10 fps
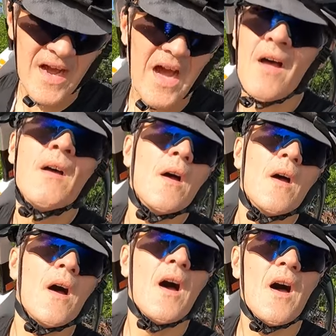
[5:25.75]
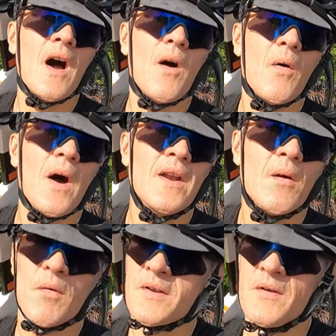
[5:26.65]
Not, oh, I
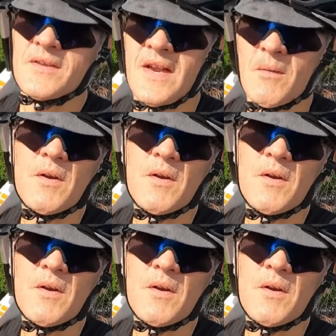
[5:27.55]
know what we're doing today.